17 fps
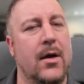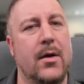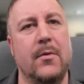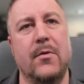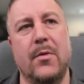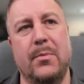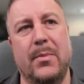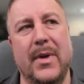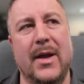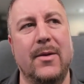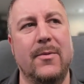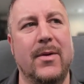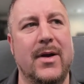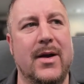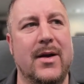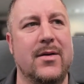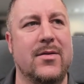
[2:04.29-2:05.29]
The
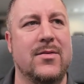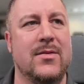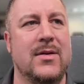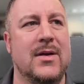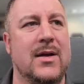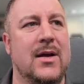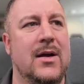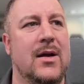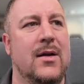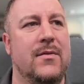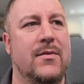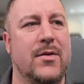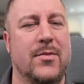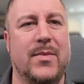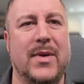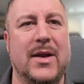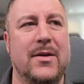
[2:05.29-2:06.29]
B-Wings,
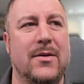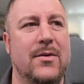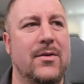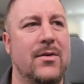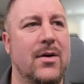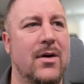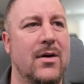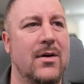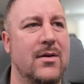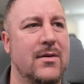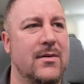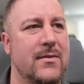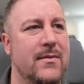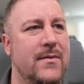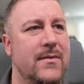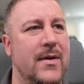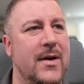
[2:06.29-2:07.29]
there's been a lot
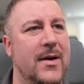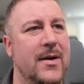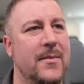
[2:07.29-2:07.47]
of